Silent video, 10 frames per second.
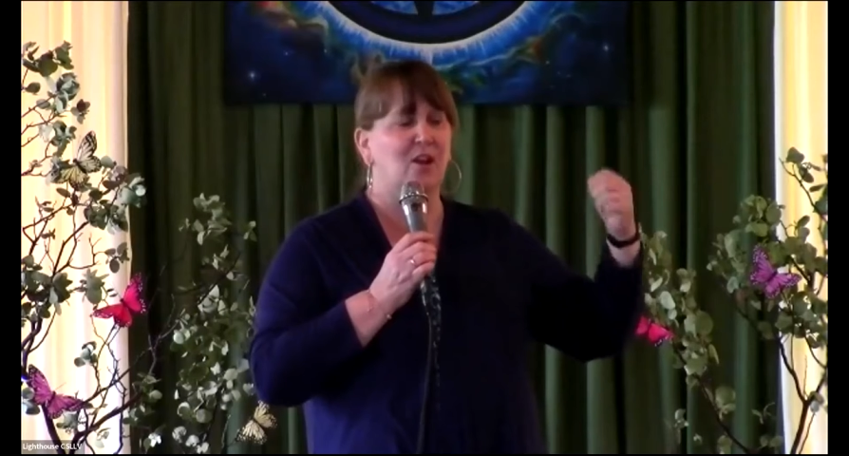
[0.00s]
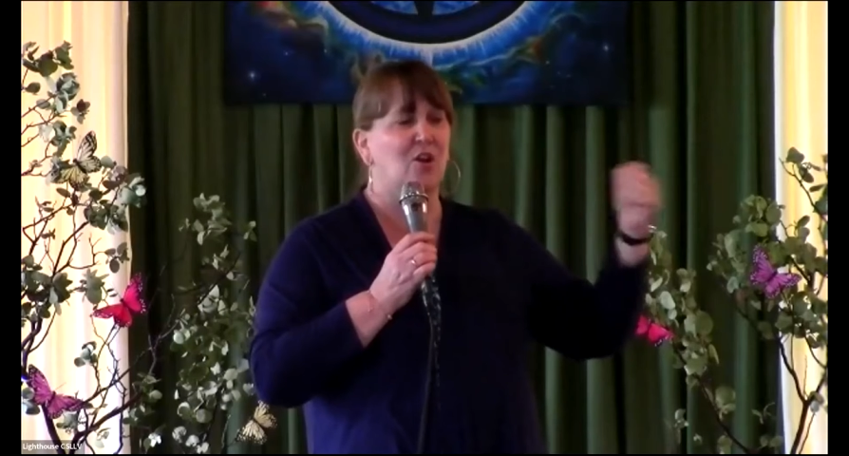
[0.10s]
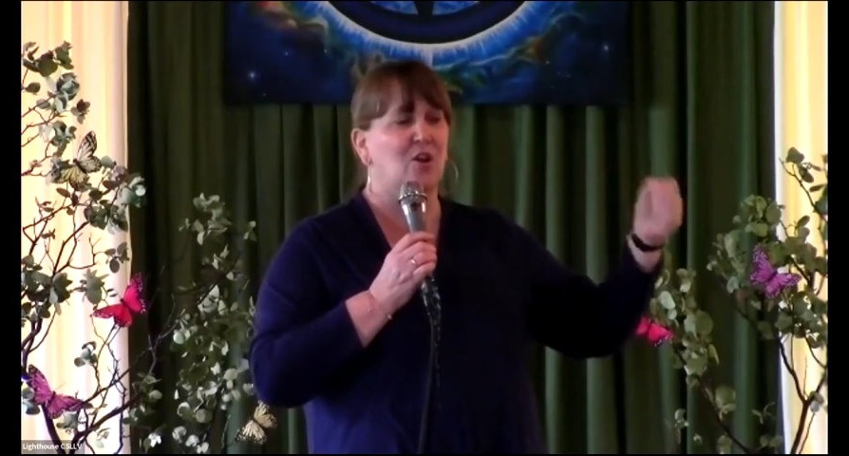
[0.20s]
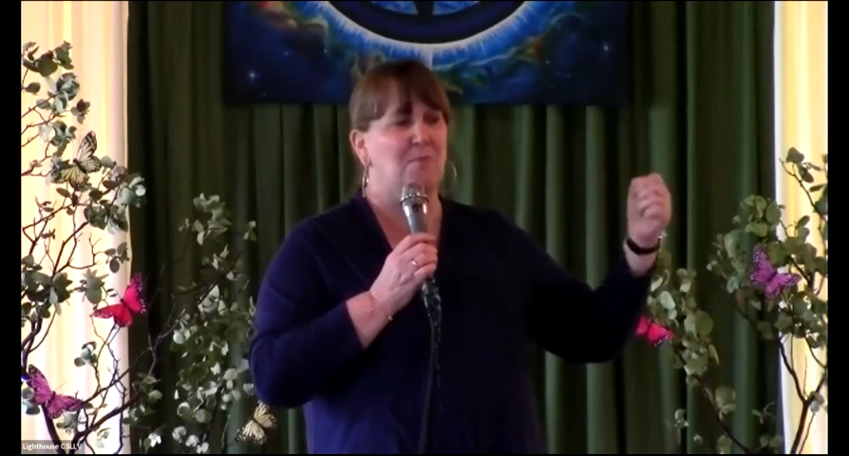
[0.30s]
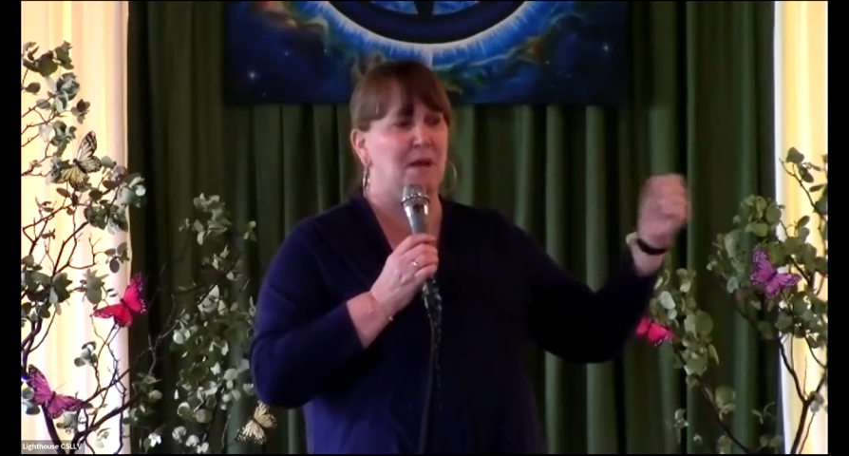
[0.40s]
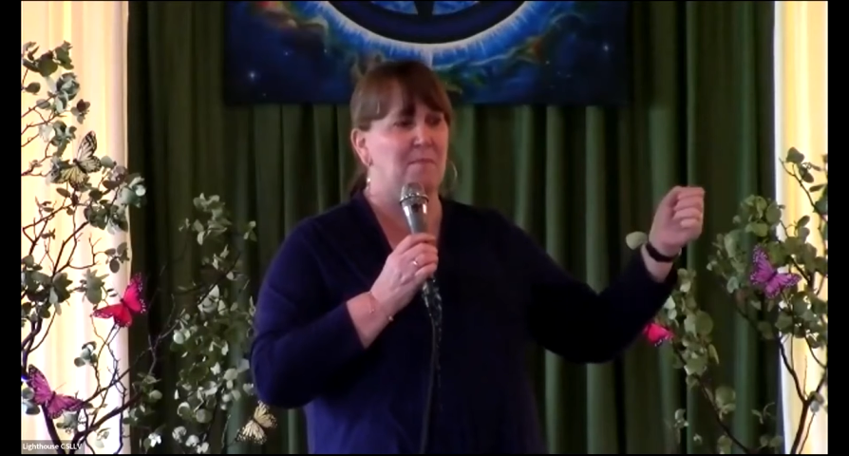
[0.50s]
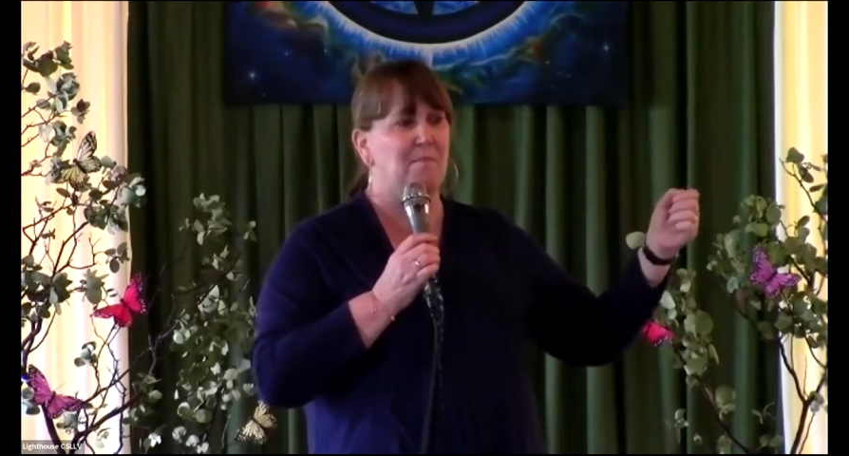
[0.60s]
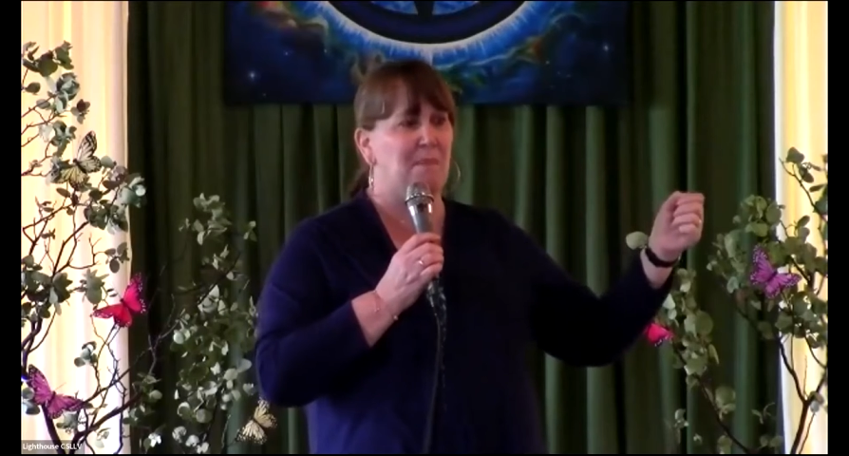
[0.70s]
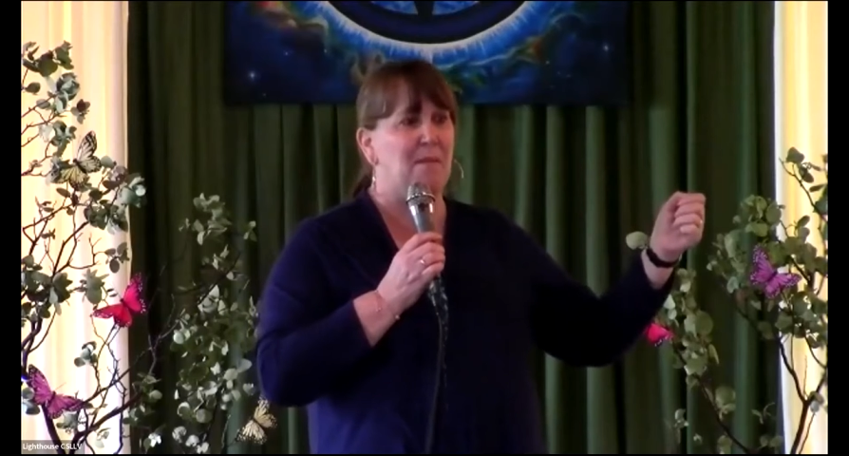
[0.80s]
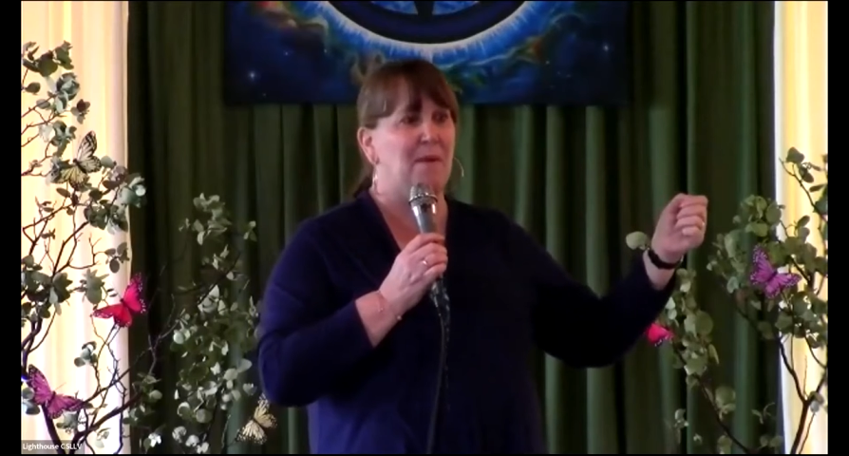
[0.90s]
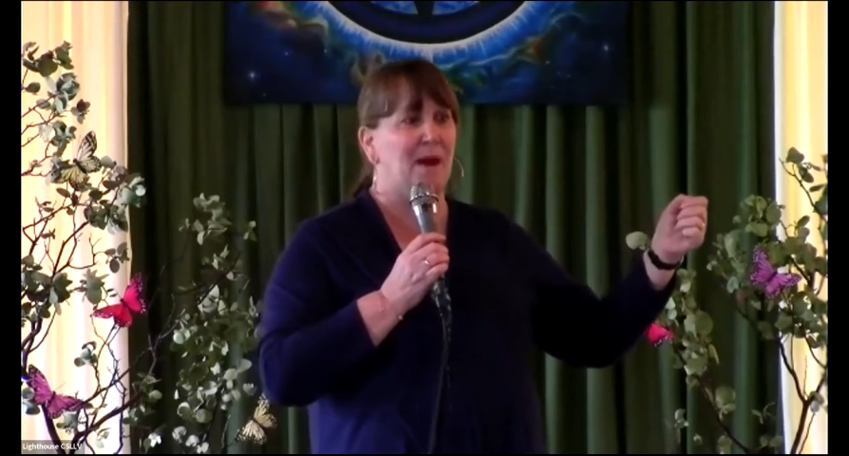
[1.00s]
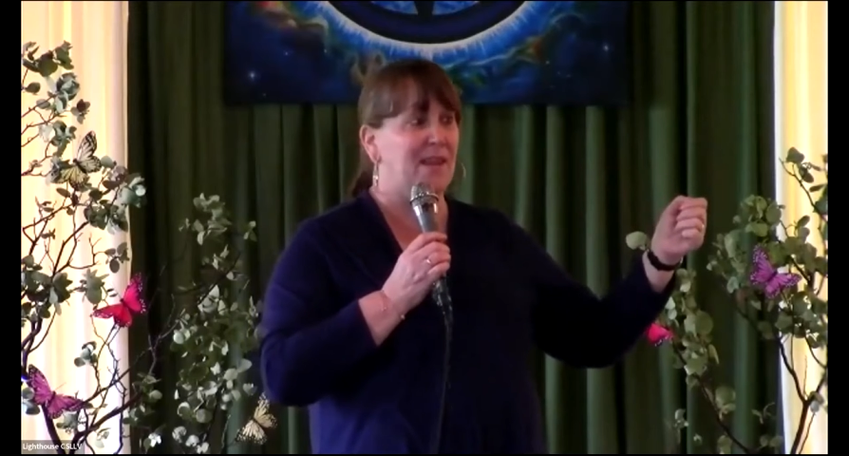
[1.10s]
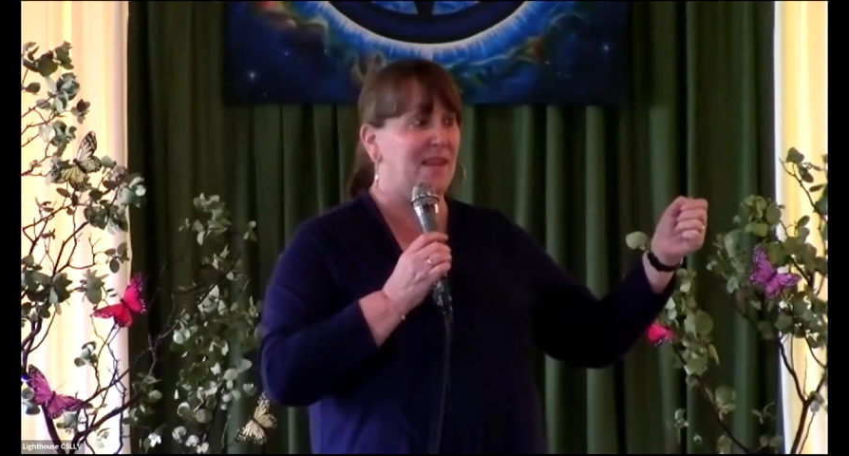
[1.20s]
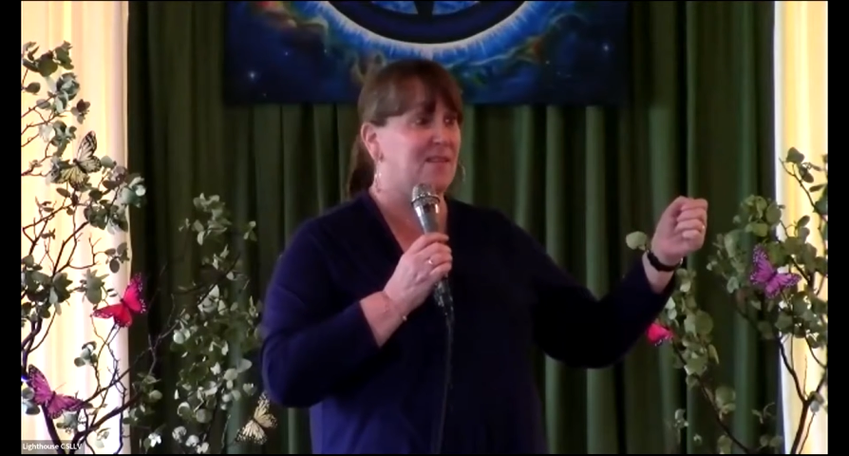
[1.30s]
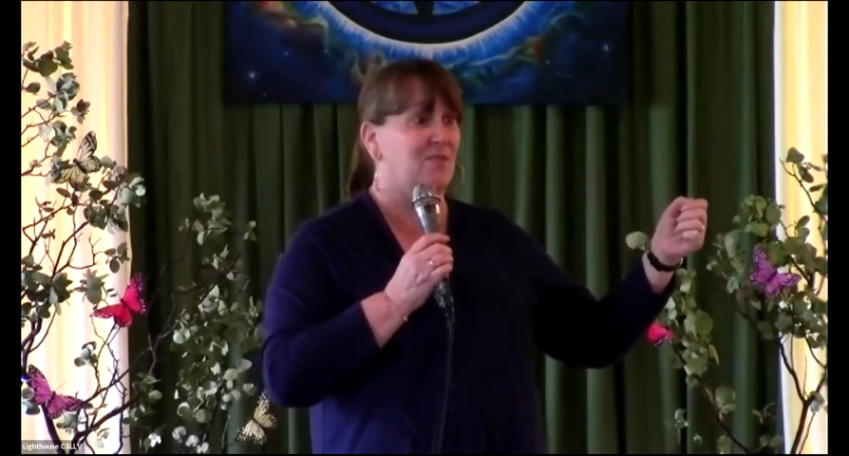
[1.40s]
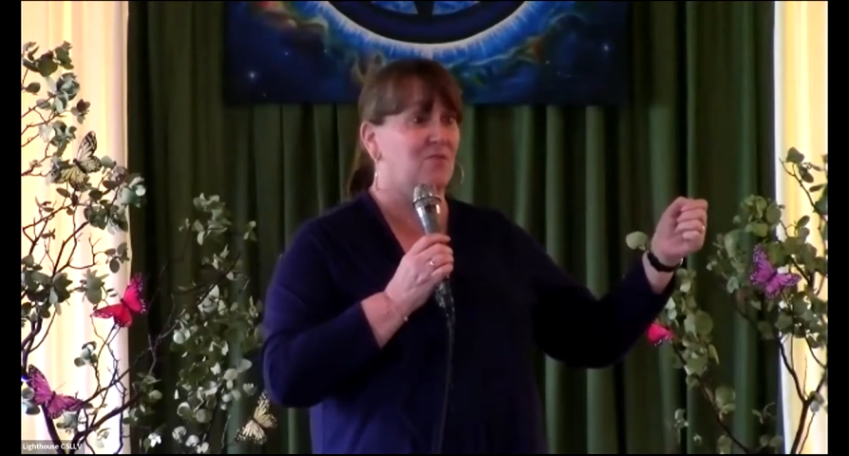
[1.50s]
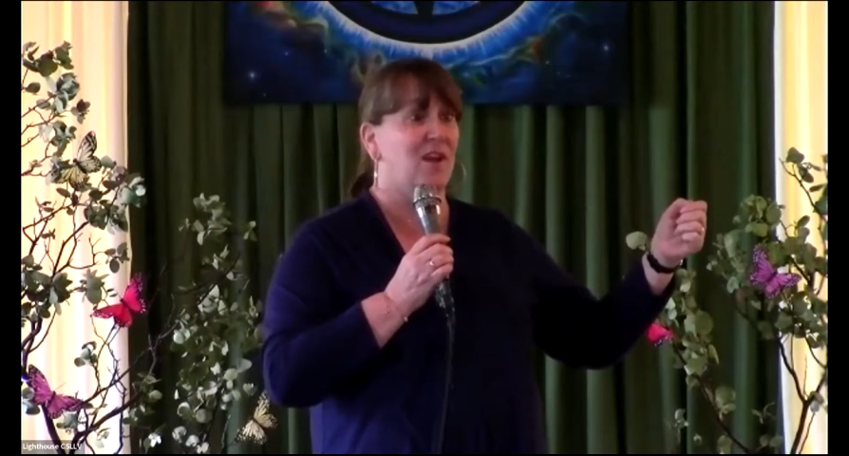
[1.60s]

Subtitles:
oh, my body isn't